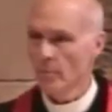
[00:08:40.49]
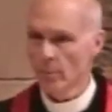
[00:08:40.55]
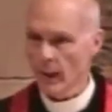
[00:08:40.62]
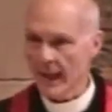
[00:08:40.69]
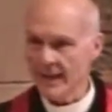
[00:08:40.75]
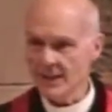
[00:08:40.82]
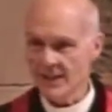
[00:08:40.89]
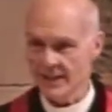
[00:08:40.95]

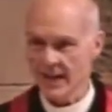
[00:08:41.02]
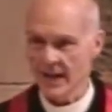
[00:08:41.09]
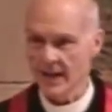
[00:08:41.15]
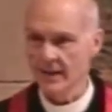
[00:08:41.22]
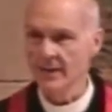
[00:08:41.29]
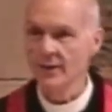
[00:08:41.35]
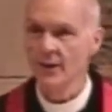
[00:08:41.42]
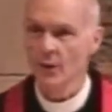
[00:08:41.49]

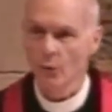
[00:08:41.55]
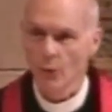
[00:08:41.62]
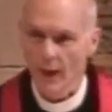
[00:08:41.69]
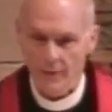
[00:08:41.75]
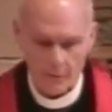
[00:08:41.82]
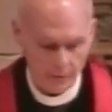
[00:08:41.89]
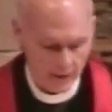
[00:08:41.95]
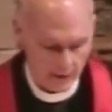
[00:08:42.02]
blessing
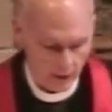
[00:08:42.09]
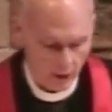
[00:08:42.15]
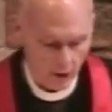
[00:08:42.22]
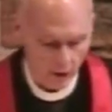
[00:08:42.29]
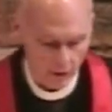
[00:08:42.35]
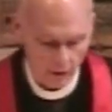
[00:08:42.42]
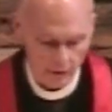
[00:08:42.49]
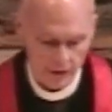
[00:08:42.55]
rather than
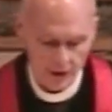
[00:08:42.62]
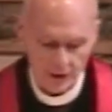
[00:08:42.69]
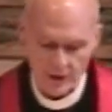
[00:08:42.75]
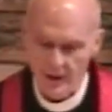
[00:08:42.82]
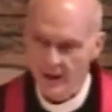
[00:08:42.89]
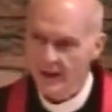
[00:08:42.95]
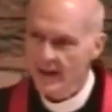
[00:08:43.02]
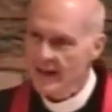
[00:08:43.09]

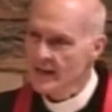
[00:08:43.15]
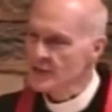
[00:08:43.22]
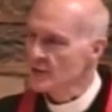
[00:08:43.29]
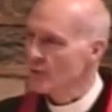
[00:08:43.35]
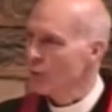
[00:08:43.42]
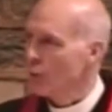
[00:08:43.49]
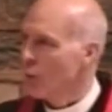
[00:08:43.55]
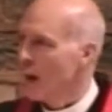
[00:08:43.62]
curse,
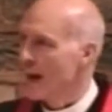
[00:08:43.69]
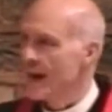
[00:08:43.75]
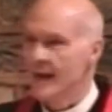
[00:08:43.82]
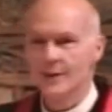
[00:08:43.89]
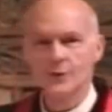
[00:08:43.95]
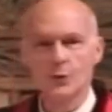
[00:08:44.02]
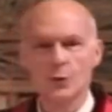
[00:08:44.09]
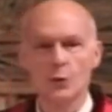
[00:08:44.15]
is the
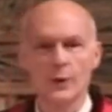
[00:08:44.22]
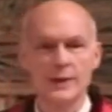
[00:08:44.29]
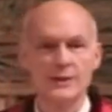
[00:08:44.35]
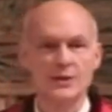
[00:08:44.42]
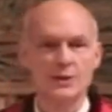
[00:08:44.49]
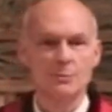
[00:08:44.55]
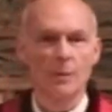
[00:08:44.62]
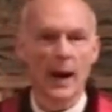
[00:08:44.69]
way to
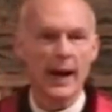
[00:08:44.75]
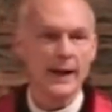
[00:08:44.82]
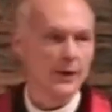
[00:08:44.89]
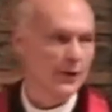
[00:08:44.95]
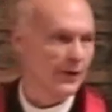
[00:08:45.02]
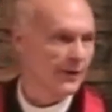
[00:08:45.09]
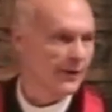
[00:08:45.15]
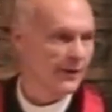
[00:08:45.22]

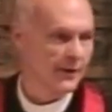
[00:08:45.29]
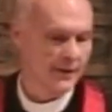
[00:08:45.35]
inspire.